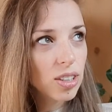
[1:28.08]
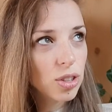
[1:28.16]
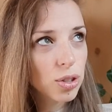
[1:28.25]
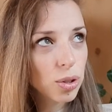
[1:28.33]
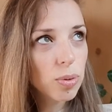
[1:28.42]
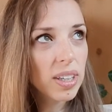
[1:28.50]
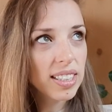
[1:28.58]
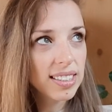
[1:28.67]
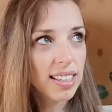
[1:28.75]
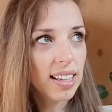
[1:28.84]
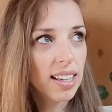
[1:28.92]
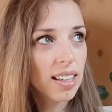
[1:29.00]
do want to
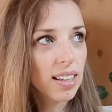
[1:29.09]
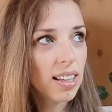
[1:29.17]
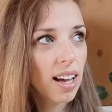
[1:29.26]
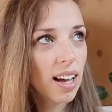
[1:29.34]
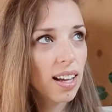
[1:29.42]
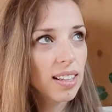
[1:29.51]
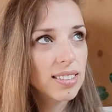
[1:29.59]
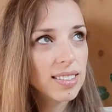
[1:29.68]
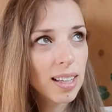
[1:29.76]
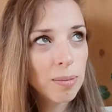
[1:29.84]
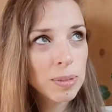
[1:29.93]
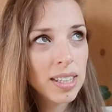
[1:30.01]
say that
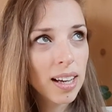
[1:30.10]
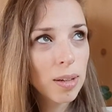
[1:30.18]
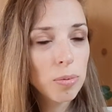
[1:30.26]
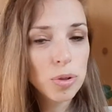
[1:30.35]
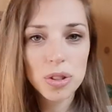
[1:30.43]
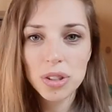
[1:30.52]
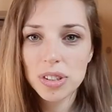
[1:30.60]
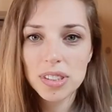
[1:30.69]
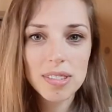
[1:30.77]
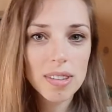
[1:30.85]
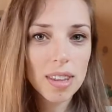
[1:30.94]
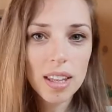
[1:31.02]
sometimes you
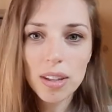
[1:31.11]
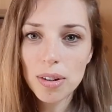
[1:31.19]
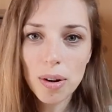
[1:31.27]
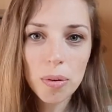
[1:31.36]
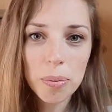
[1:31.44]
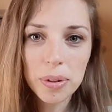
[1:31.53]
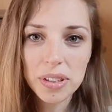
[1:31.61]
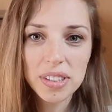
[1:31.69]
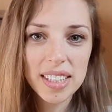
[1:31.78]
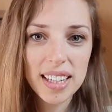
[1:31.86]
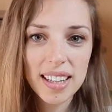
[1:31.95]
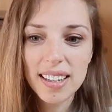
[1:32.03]
just think you know a
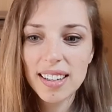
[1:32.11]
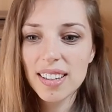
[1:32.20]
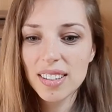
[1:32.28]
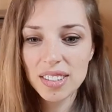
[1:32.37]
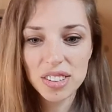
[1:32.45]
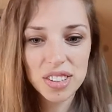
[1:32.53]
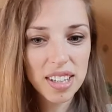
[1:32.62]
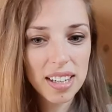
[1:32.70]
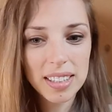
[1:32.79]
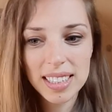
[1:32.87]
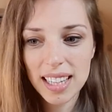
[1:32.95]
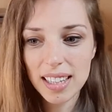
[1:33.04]
person, you're
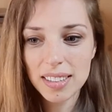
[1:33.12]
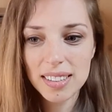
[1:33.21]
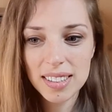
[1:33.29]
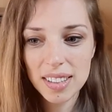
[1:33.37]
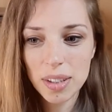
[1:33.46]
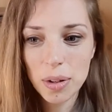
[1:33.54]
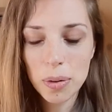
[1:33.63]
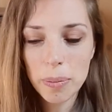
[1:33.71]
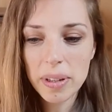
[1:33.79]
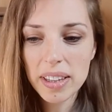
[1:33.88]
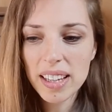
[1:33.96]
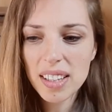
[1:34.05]
starting to get to know them,
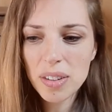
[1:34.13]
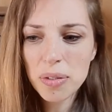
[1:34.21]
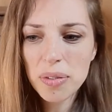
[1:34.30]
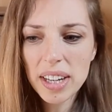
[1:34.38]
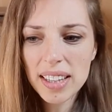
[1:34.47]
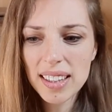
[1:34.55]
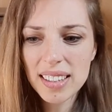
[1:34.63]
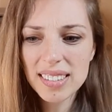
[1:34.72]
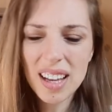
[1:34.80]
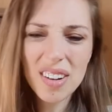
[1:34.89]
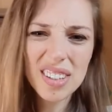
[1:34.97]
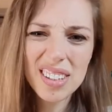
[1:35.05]
and then you find things
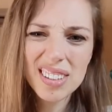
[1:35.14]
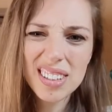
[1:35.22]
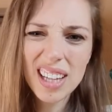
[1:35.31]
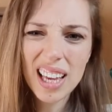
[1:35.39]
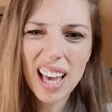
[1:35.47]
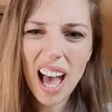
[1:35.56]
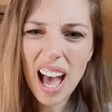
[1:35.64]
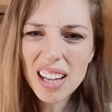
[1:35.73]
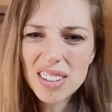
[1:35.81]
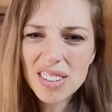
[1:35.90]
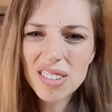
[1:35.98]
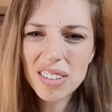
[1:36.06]
out and you're like, I
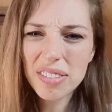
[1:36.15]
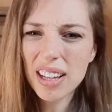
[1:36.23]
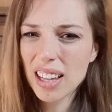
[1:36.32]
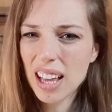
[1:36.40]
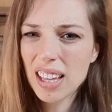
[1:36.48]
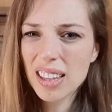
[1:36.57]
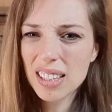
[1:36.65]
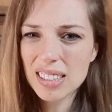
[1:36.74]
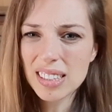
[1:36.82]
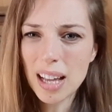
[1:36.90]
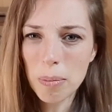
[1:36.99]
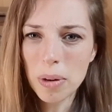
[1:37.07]
don't know if I like this
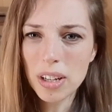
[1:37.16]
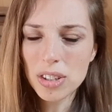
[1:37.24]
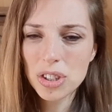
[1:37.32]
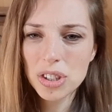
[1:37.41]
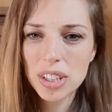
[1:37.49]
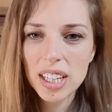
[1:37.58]
that much.